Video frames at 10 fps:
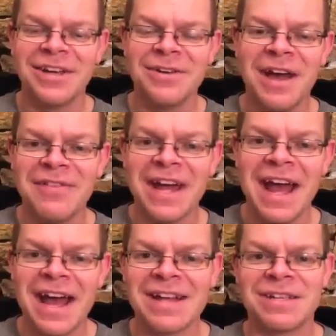You have
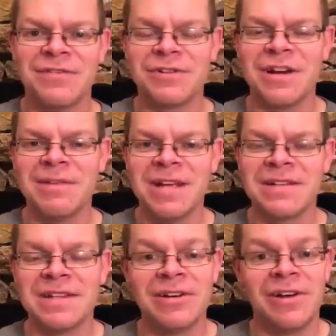to ask. If you're trying to
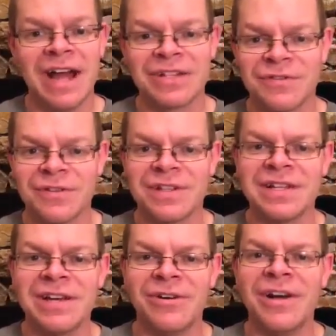make a sale, ask for the
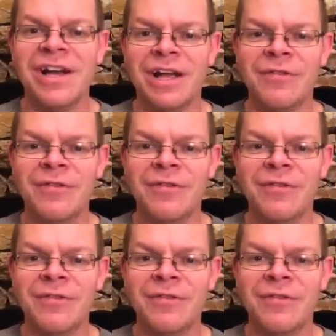sale.